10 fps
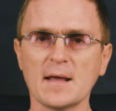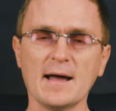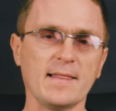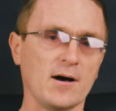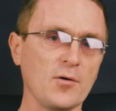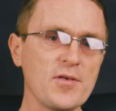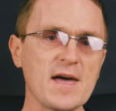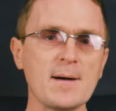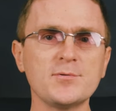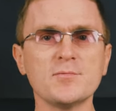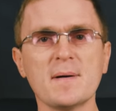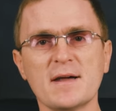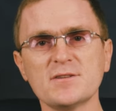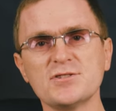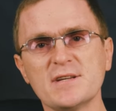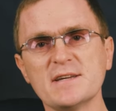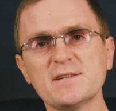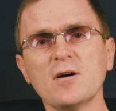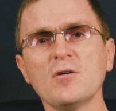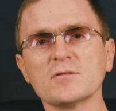Allow the app to manage
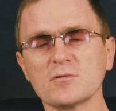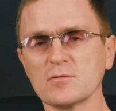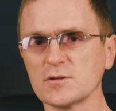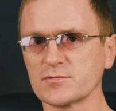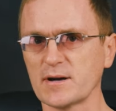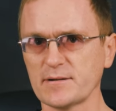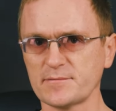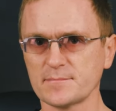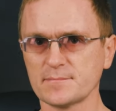data on Google Drive.